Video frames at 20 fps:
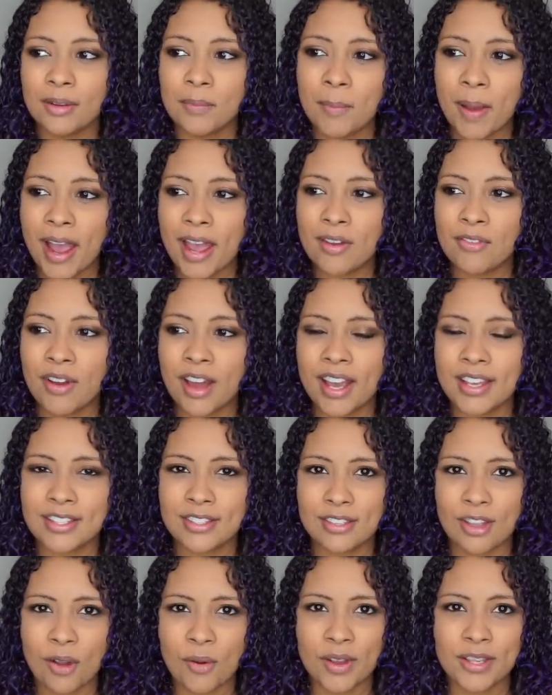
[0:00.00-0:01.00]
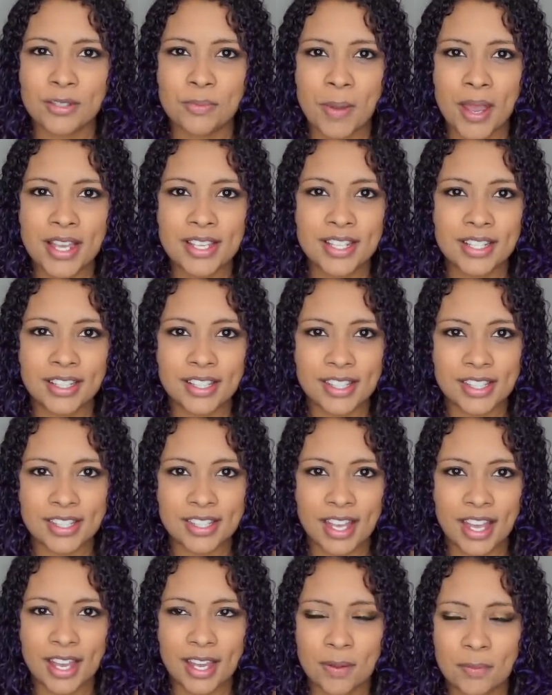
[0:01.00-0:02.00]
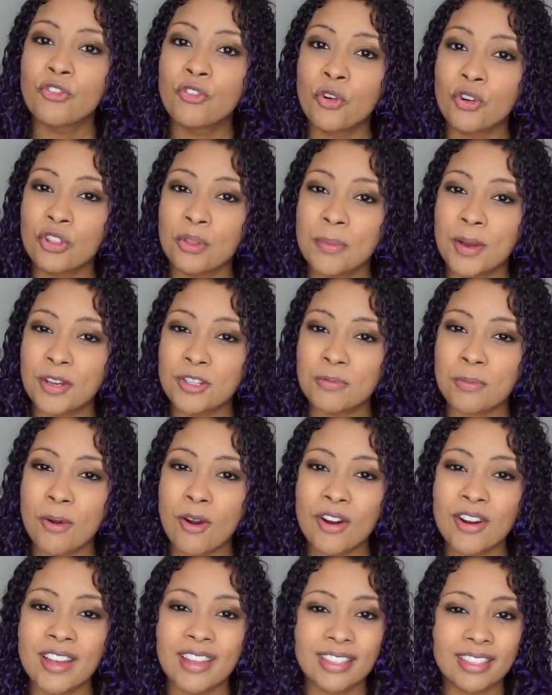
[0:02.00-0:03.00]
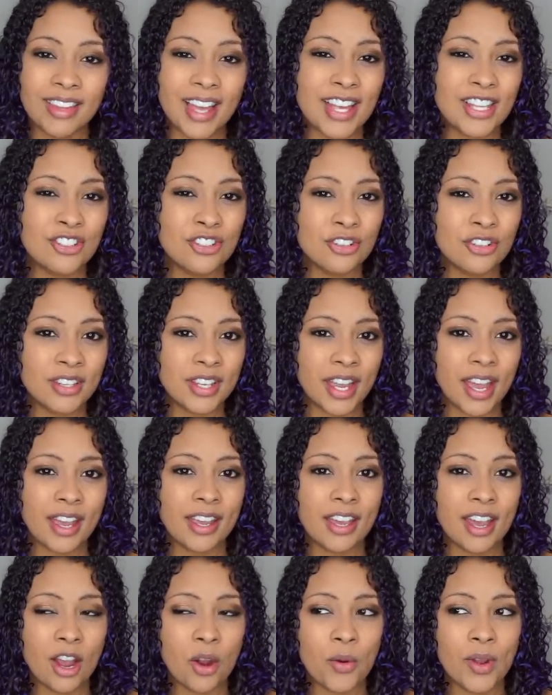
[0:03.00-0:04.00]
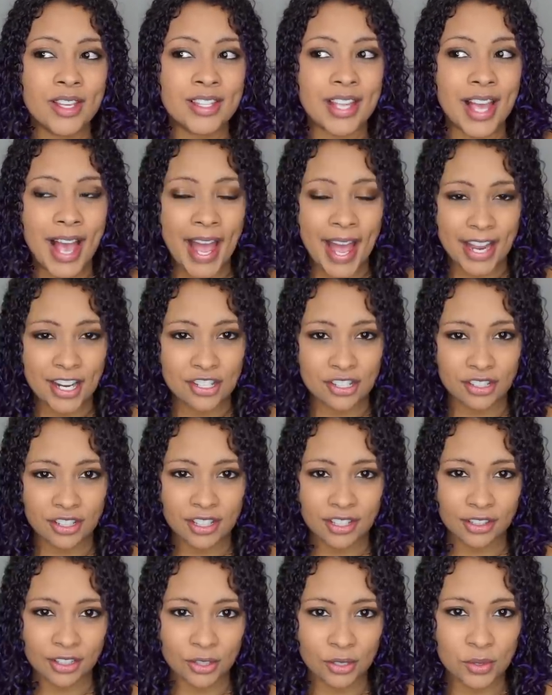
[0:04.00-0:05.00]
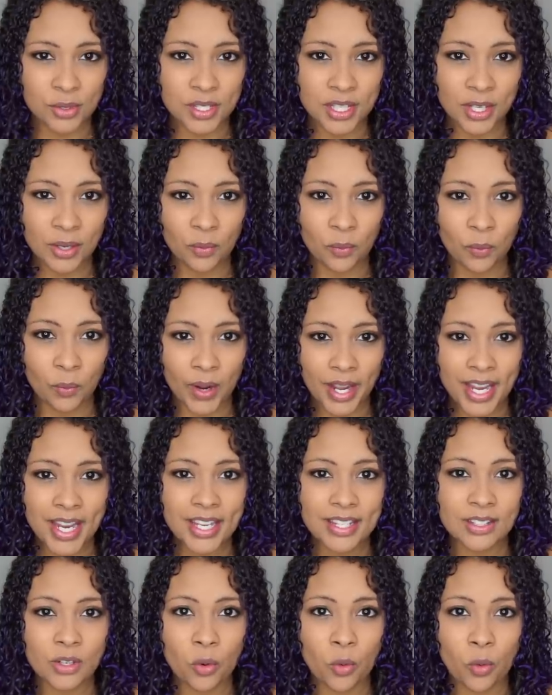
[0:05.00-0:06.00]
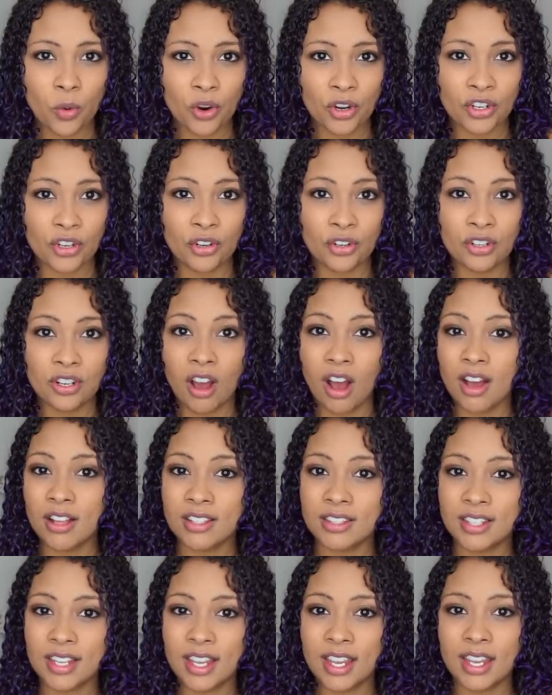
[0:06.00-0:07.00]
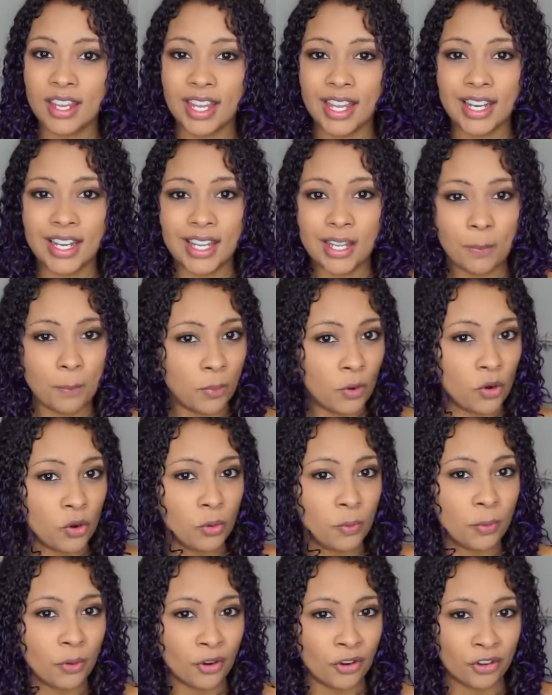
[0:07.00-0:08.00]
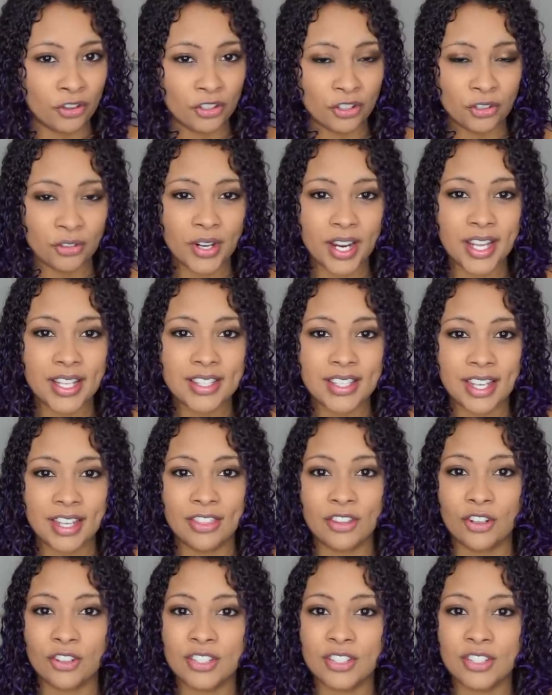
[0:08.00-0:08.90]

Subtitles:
my advice is always basically the same. For the most part, unless your gecko is actually losing weight or you're not seeing any poop or urates in their